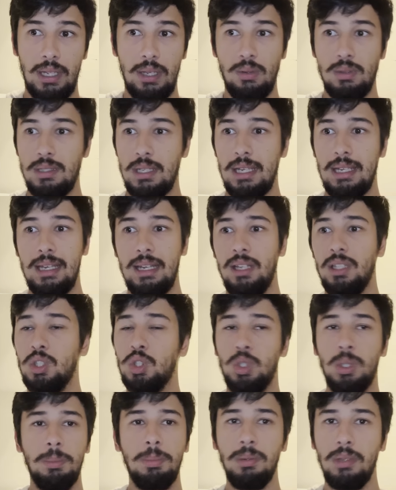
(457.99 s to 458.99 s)
It was like getting a
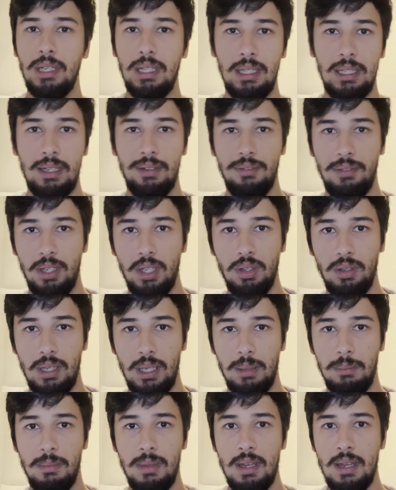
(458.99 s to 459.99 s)
triple kill in a video
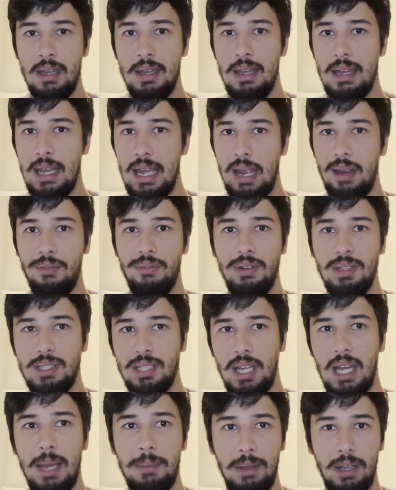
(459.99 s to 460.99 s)
game every
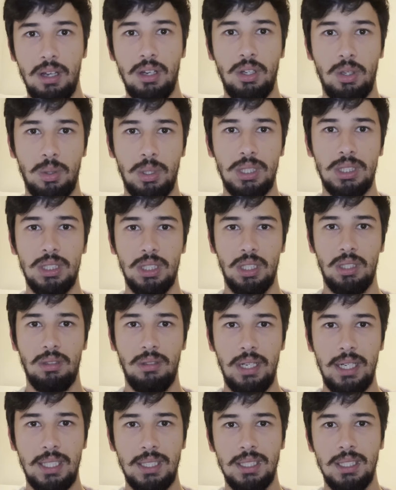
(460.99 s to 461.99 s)
time I got a question
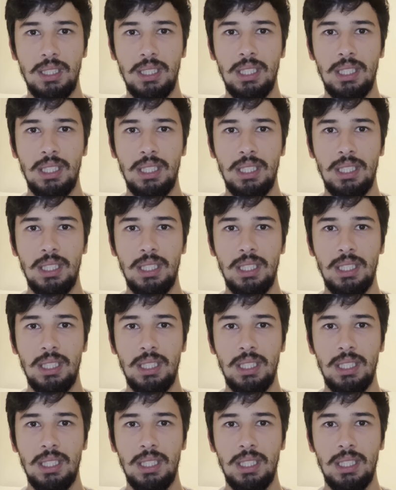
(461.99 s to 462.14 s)
correct.